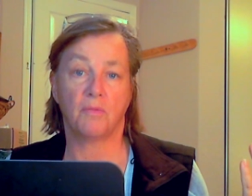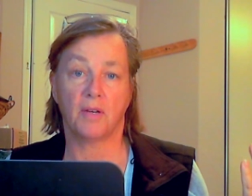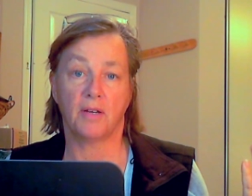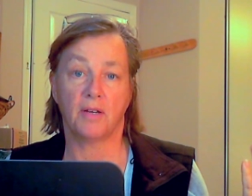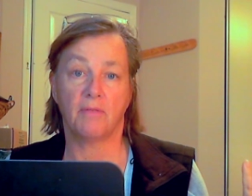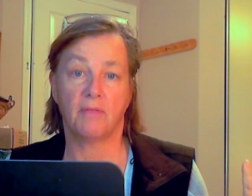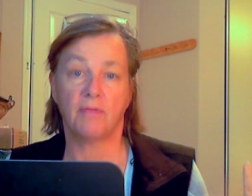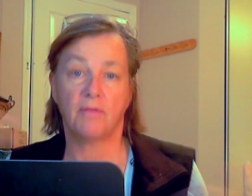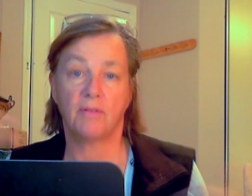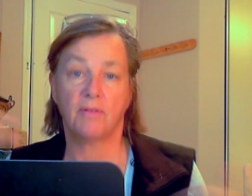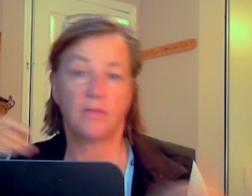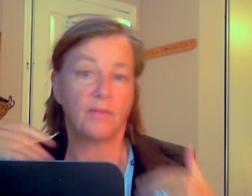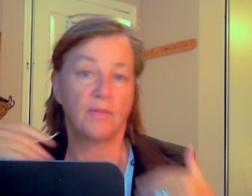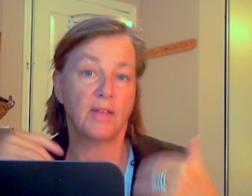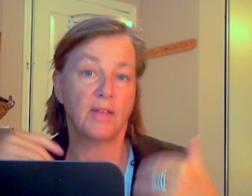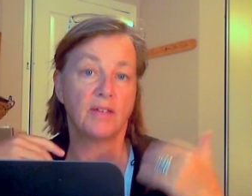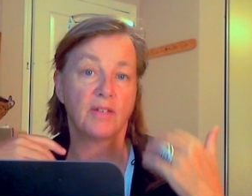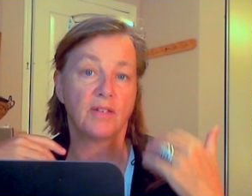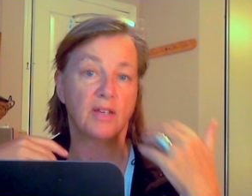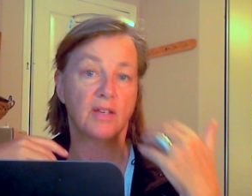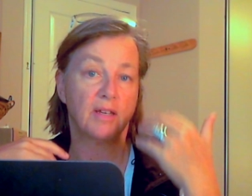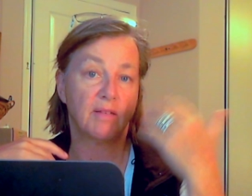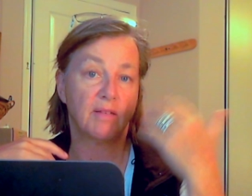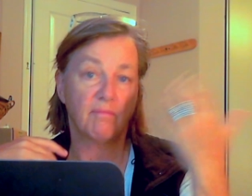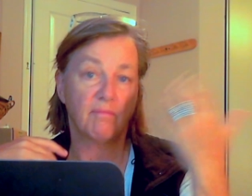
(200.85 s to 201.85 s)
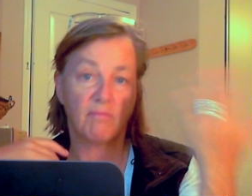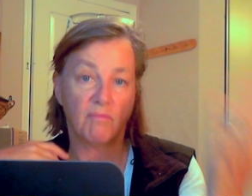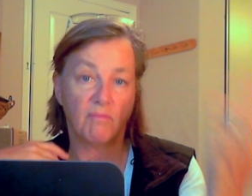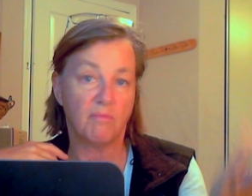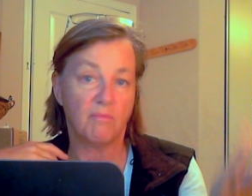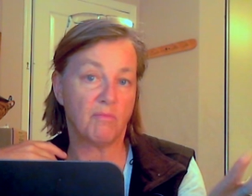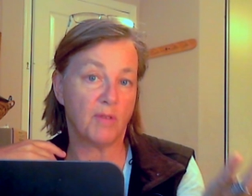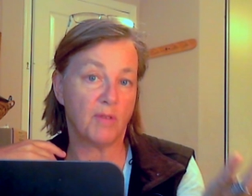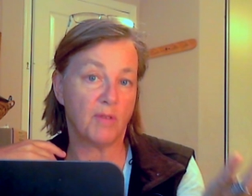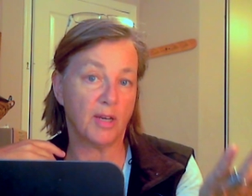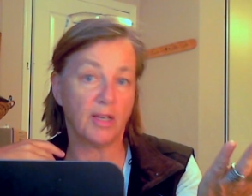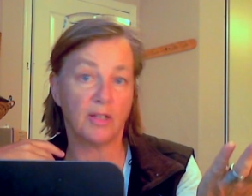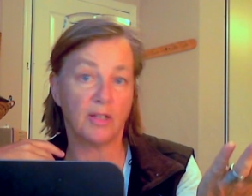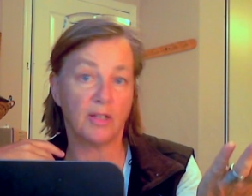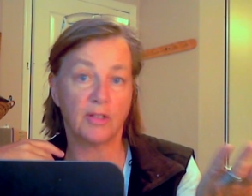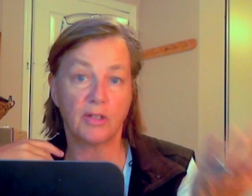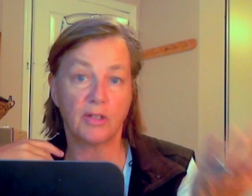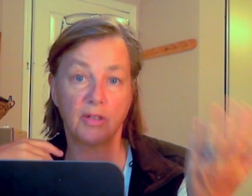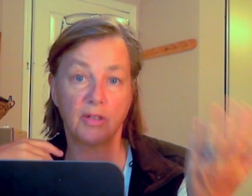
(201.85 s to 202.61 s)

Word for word: round. So that's a regular